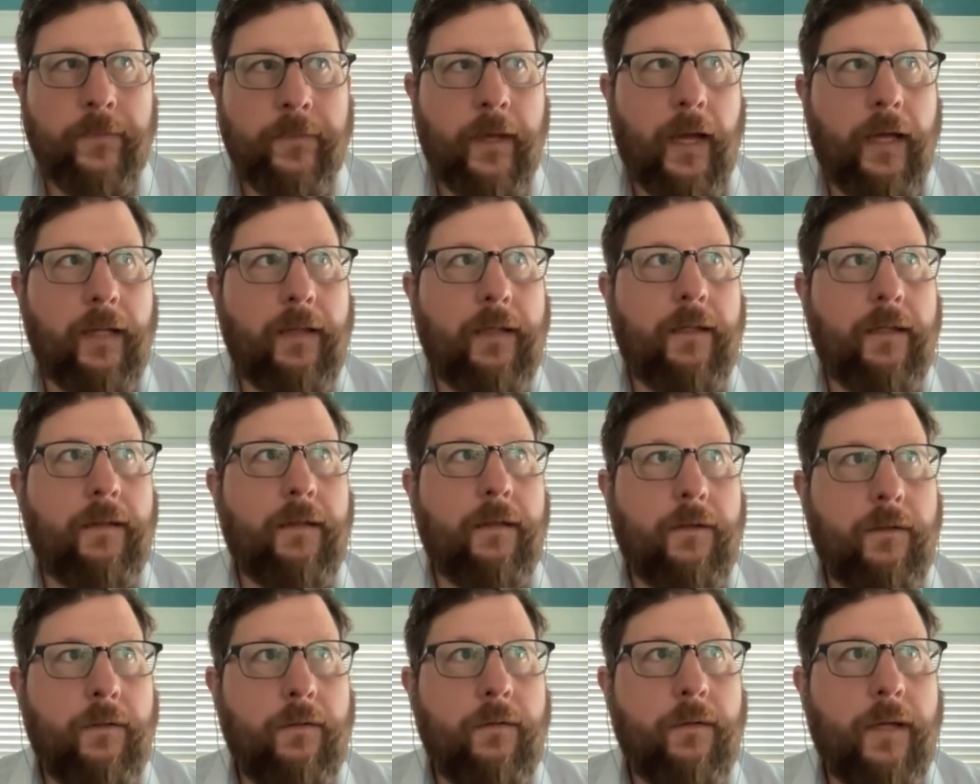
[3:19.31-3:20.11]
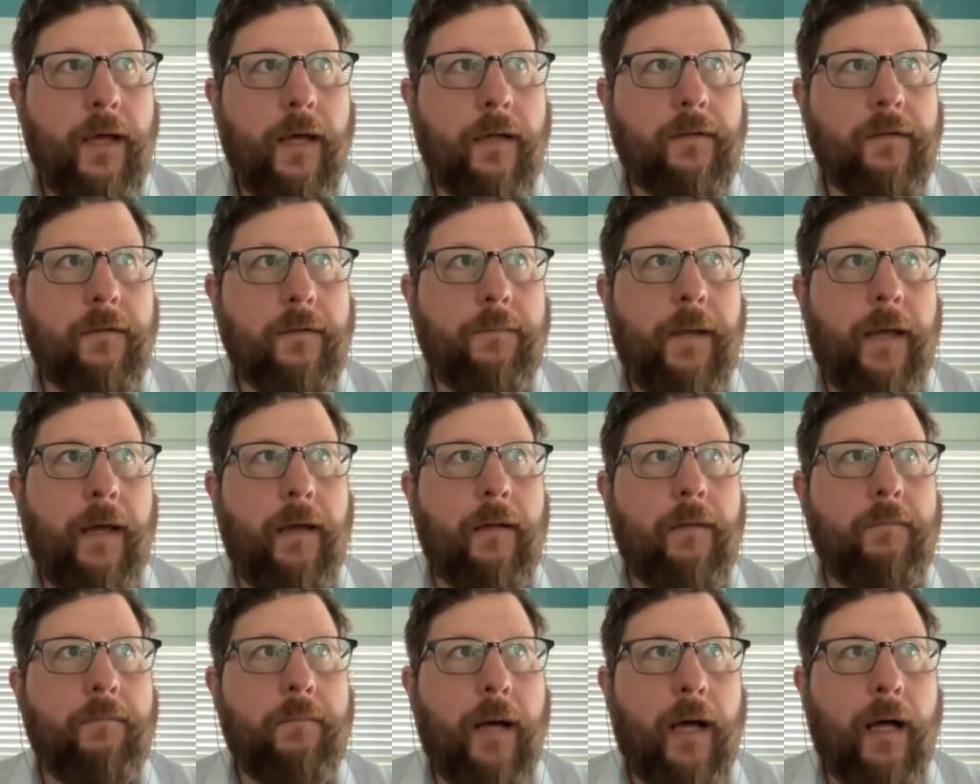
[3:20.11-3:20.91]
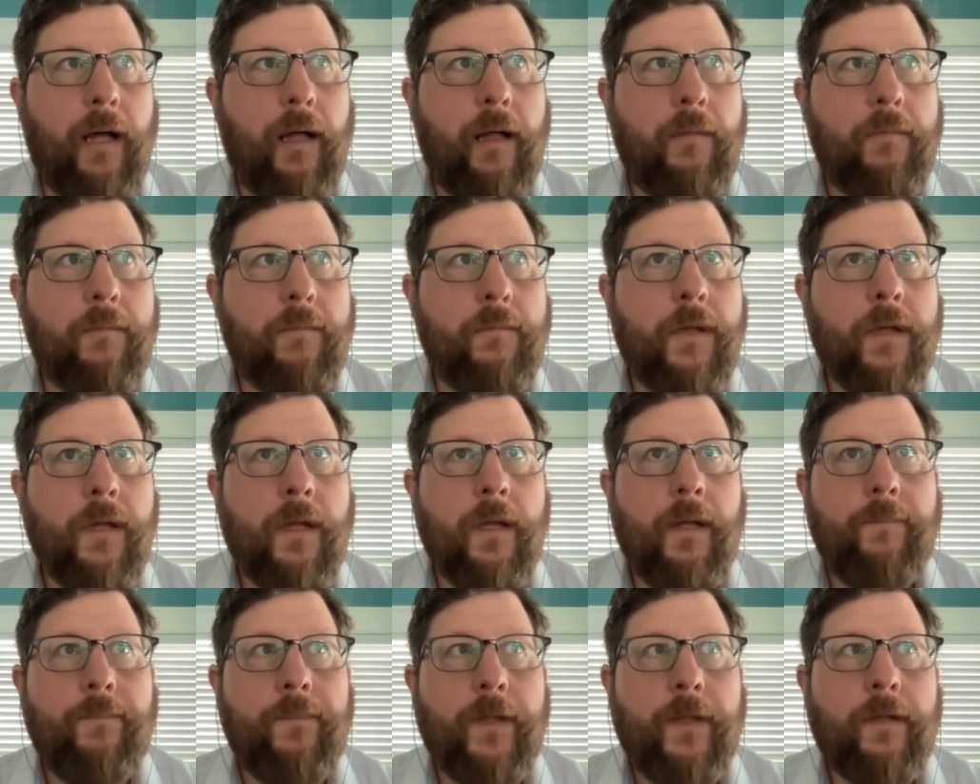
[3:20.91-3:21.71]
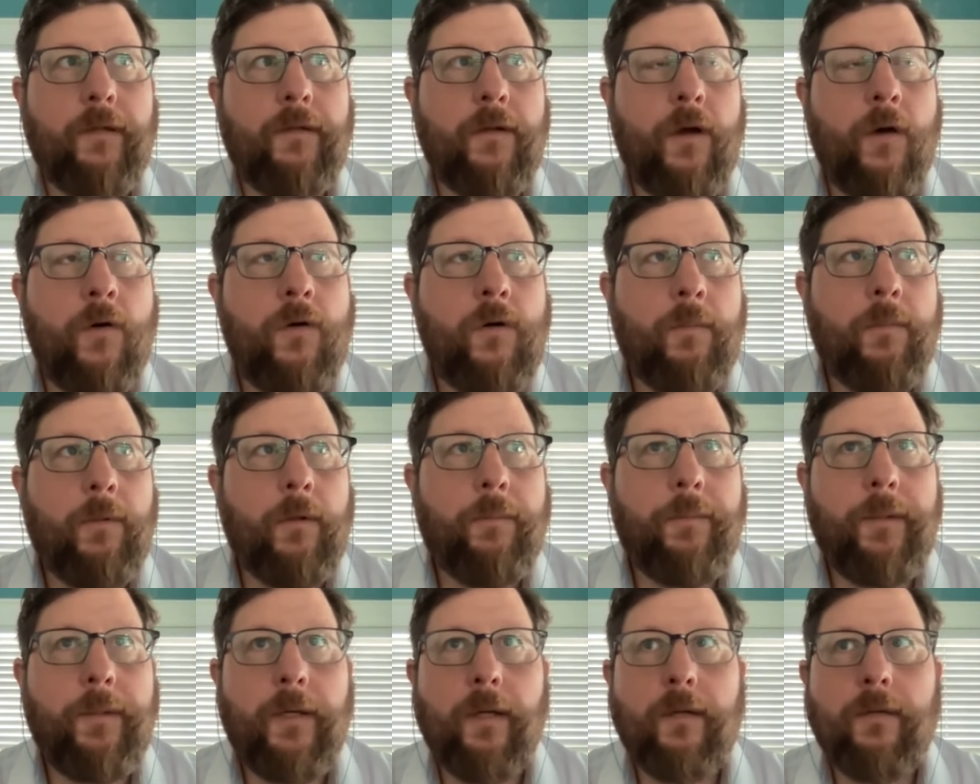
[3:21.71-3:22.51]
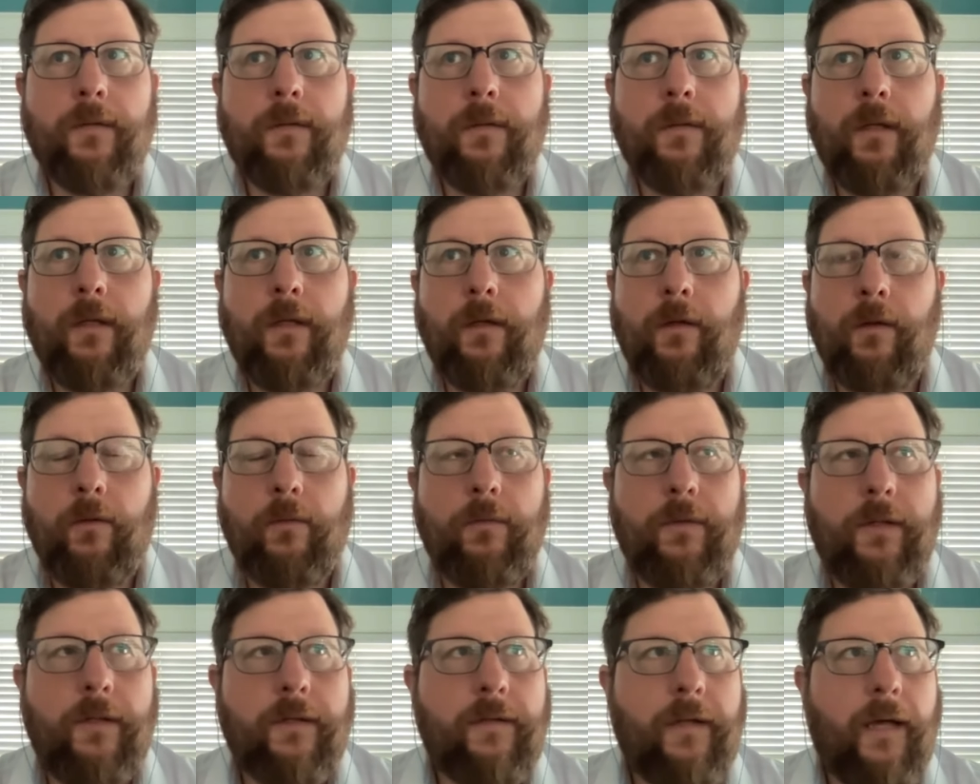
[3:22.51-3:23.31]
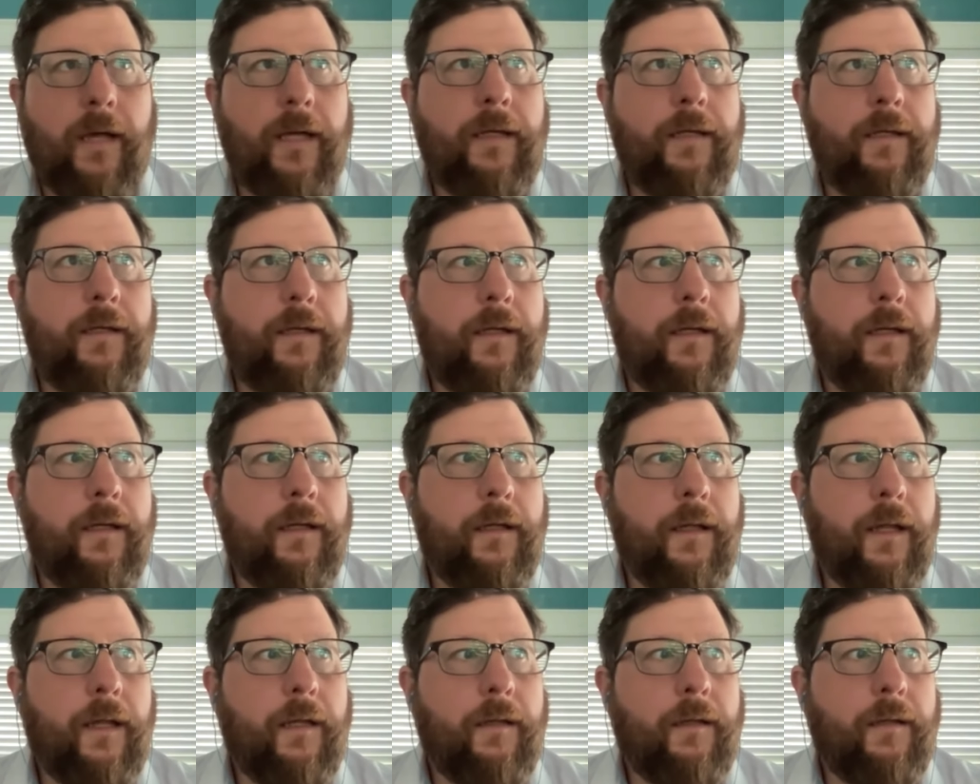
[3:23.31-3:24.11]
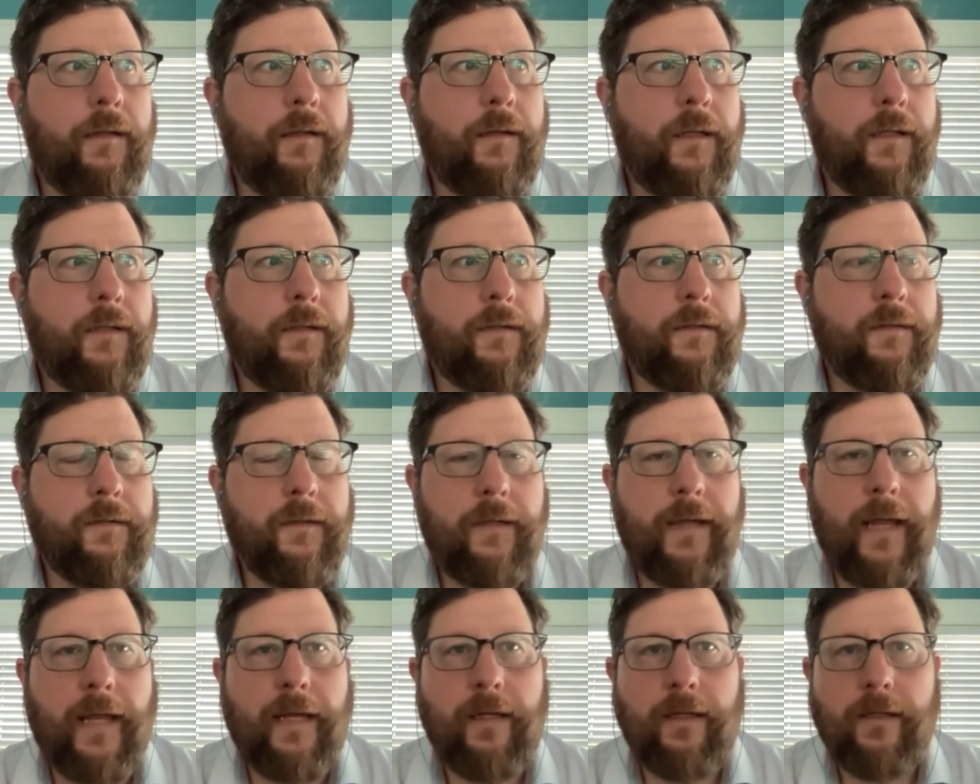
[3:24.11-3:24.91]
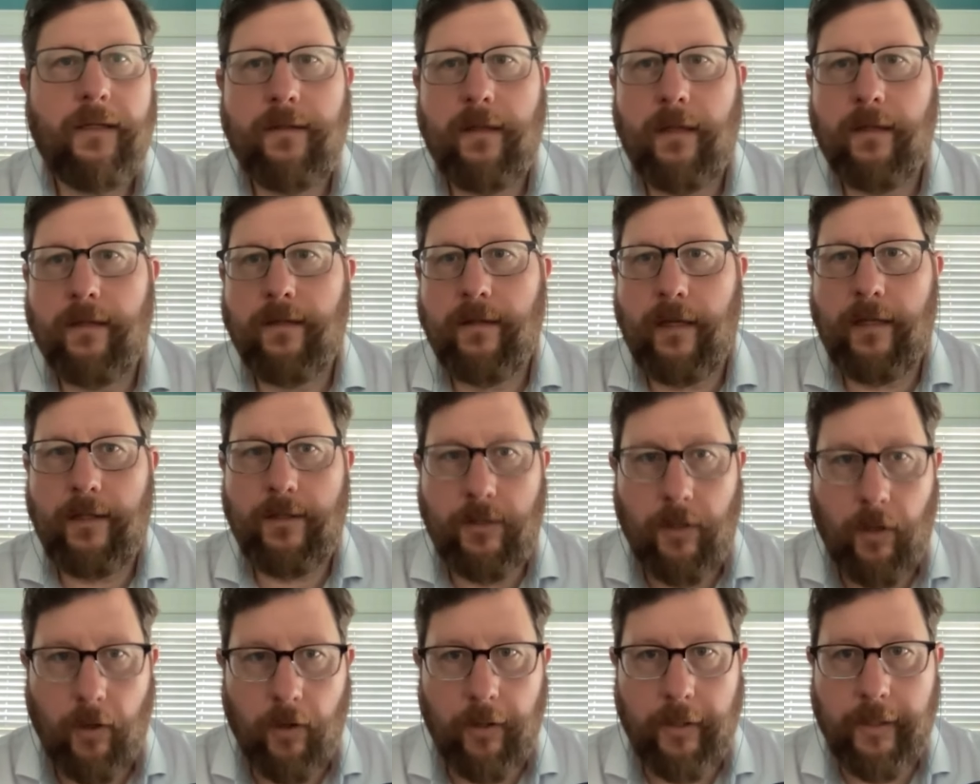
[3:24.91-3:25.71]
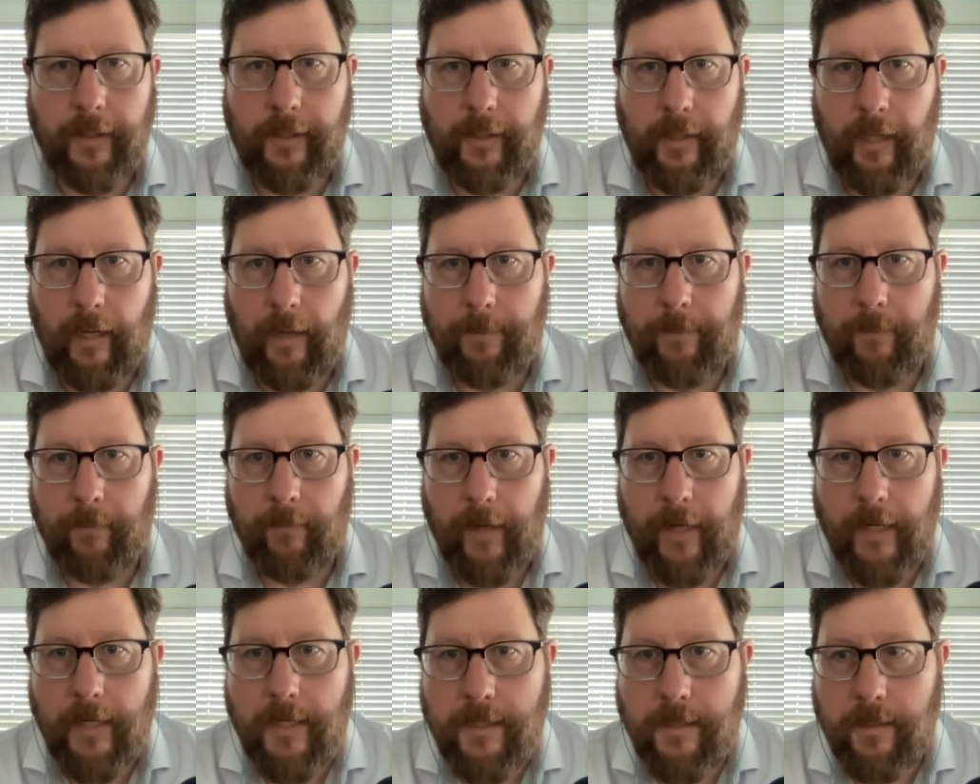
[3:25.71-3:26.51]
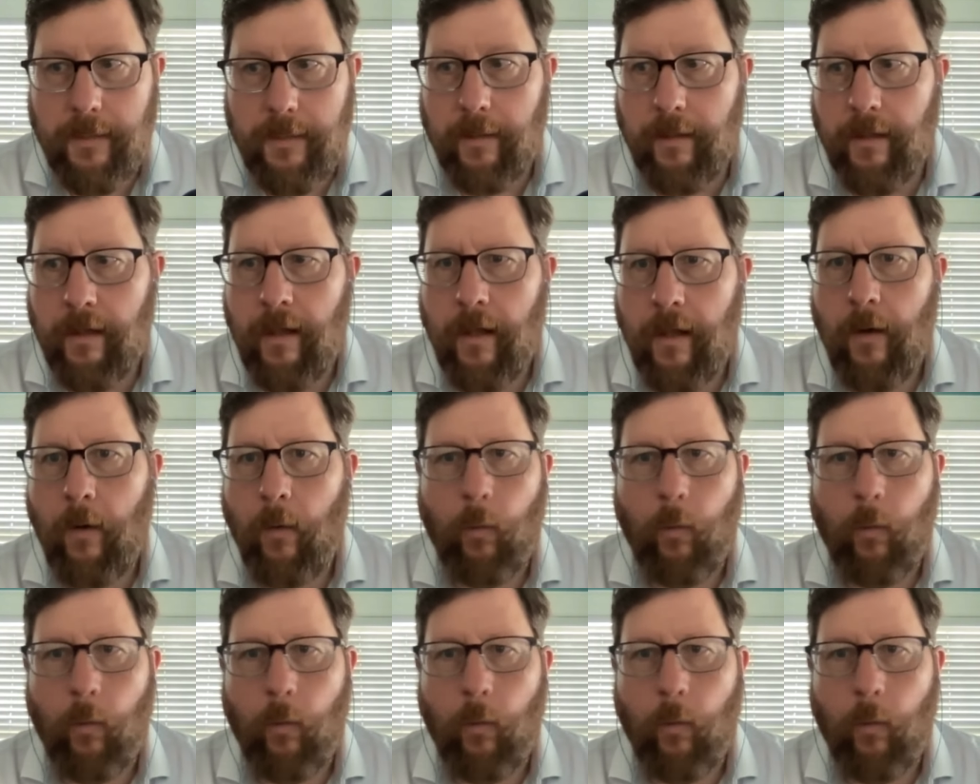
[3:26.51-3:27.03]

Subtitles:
I think the 2,000-pound bomb is notable because, you know, this idea that this is in any sense a targeted operation,